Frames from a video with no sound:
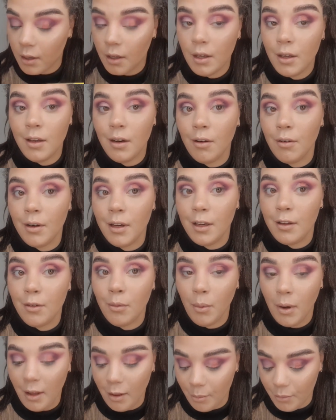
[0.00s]
You don't need to
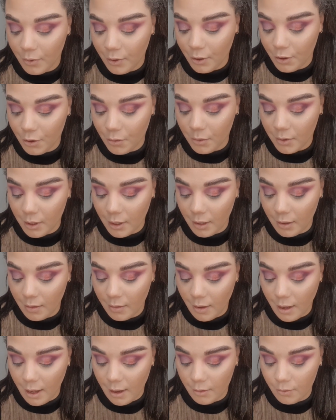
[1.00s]
wet the brush with this
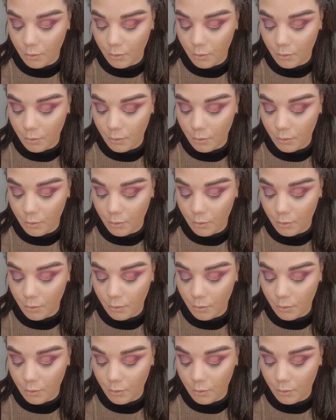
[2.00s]
at